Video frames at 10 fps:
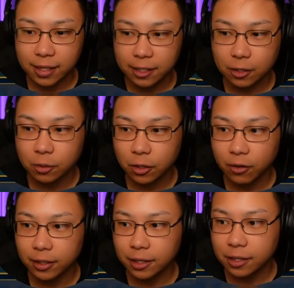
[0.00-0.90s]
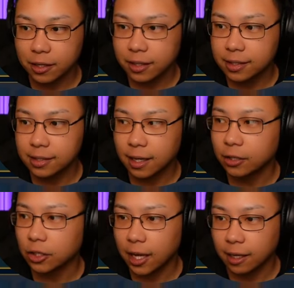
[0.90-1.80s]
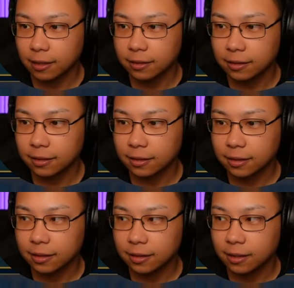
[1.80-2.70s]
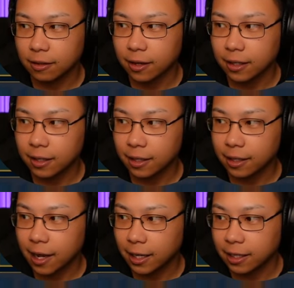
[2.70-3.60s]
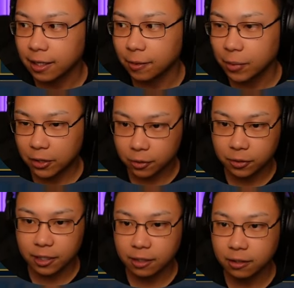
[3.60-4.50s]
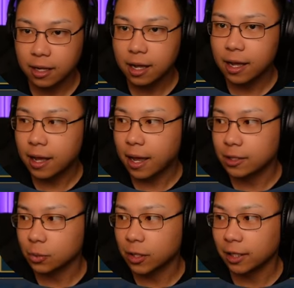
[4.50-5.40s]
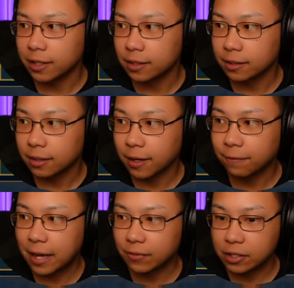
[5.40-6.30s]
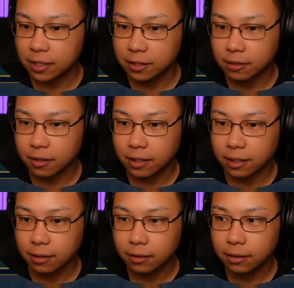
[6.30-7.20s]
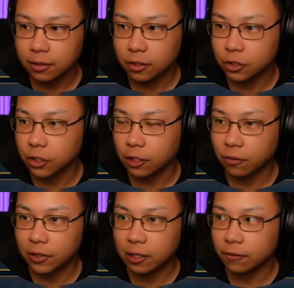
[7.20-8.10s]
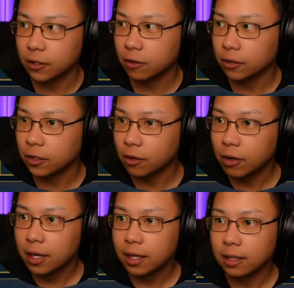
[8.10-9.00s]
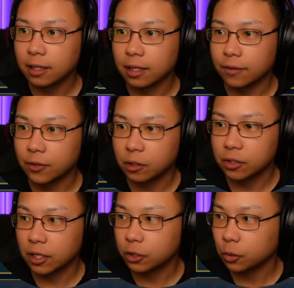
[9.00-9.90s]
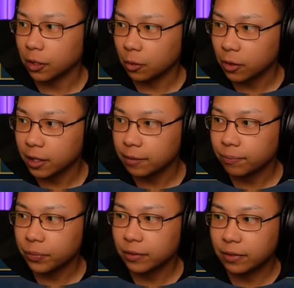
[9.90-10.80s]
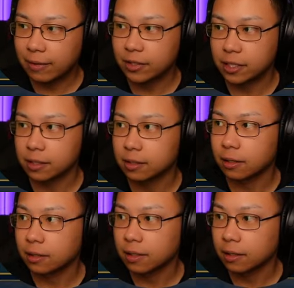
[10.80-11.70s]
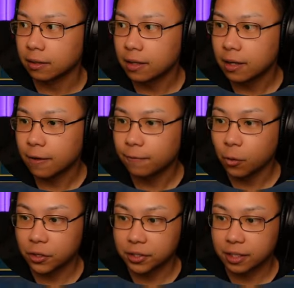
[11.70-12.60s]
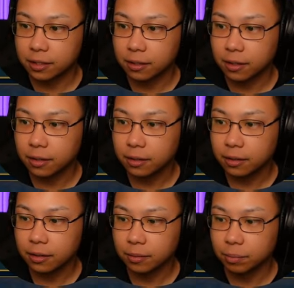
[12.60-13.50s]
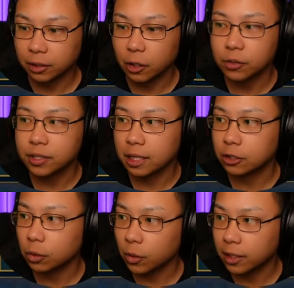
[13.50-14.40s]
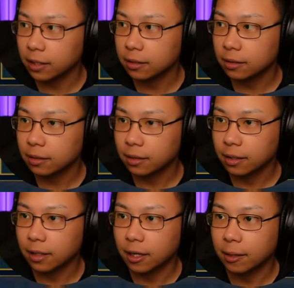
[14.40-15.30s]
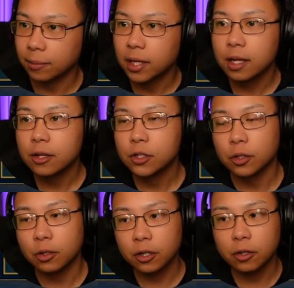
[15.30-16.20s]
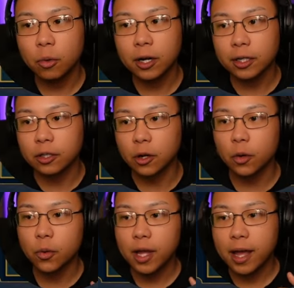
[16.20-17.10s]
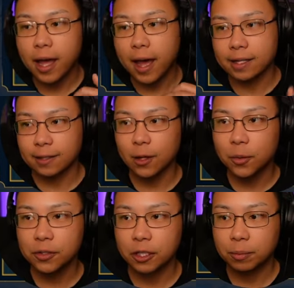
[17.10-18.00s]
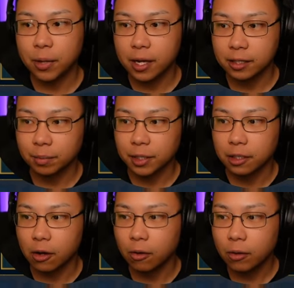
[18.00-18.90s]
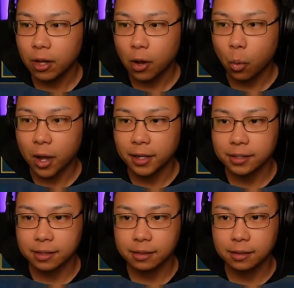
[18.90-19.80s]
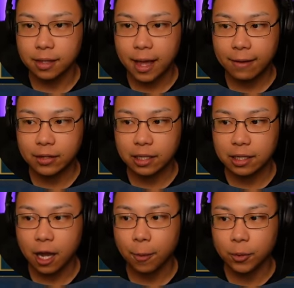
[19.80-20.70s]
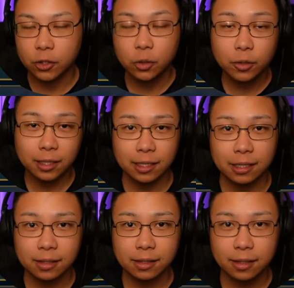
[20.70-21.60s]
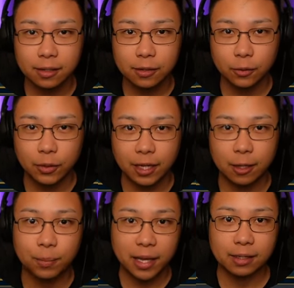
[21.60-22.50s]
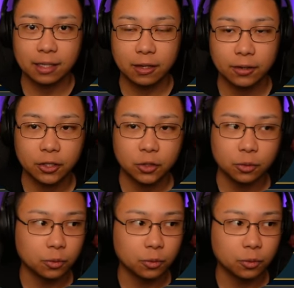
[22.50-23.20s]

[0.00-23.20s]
can do currently is stage 8. All right, and I can get mythical gear as well as 5- to 6-star gear. You can check over here if you don't know. If you do stage 21, 5- to 6-star gear, 4- to 6-star, below stage 20. So you're going to want to go as low as you could possibly go while still having the opportunities to get the best gear that you